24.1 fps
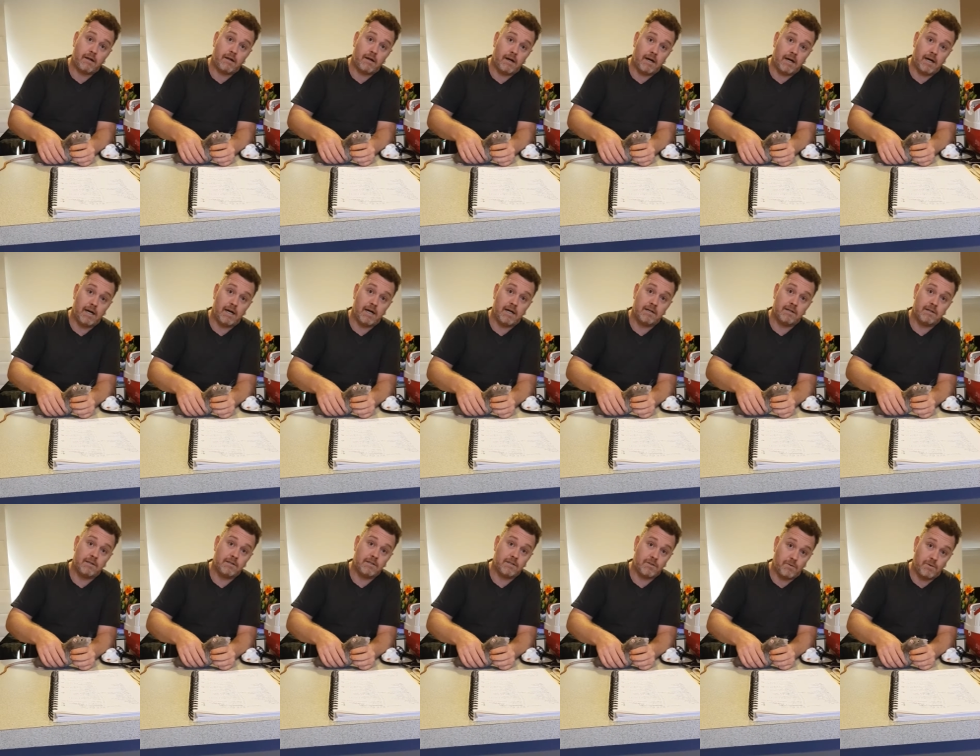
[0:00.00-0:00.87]
hard
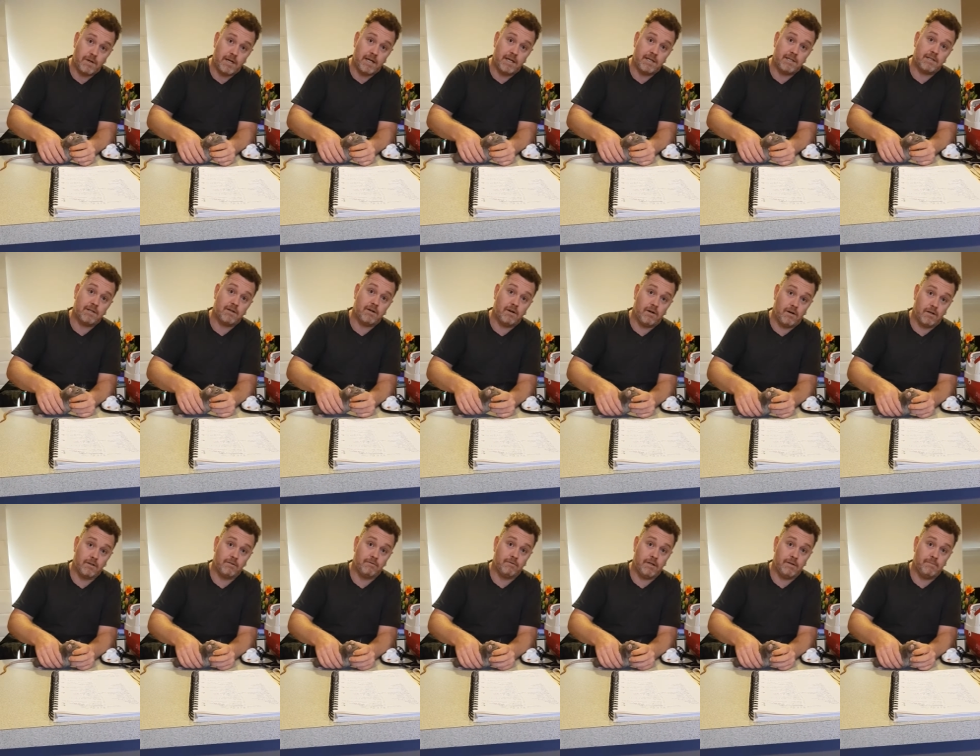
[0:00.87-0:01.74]
squeeze on
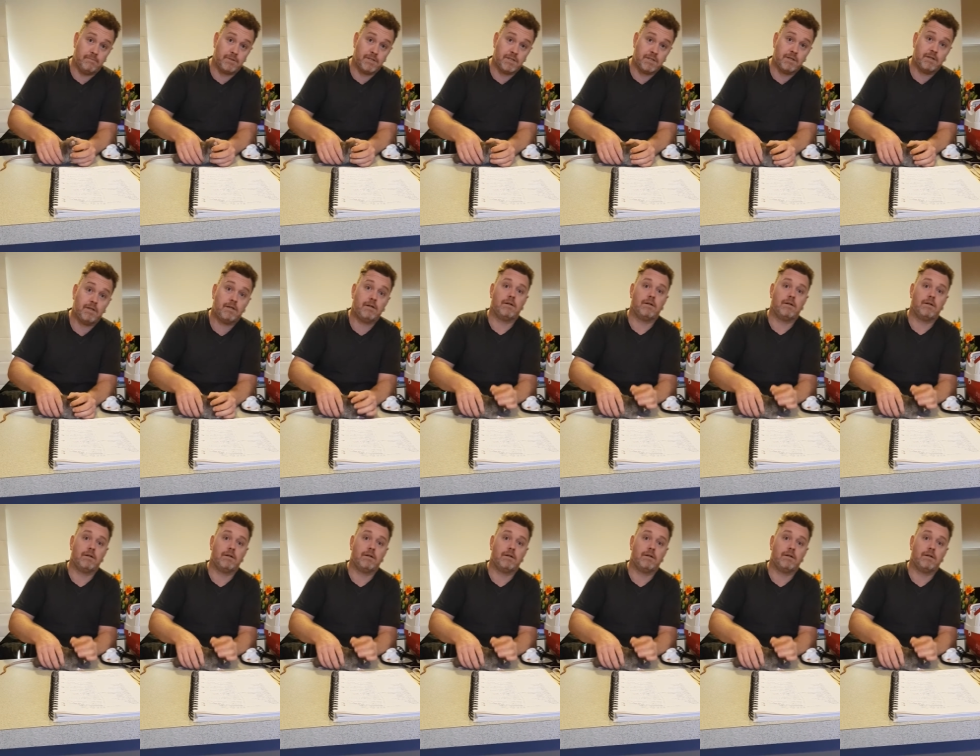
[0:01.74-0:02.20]
the ribs